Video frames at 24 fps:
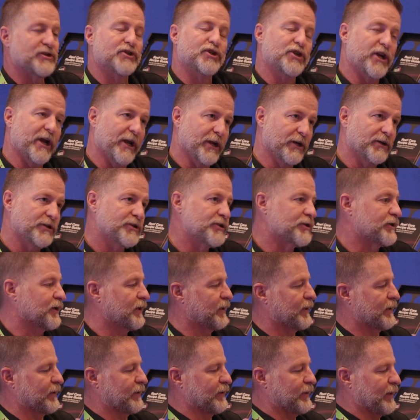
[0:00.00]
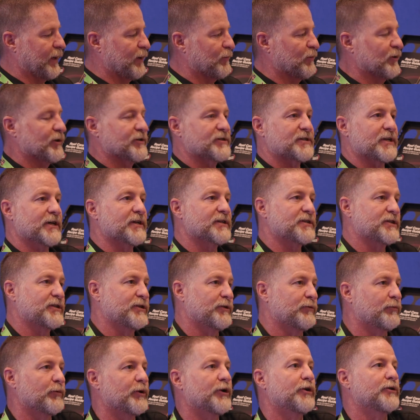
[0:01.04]
it's changed and enables us
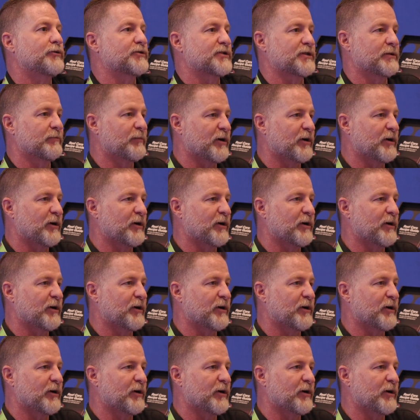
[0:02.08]
to reduce the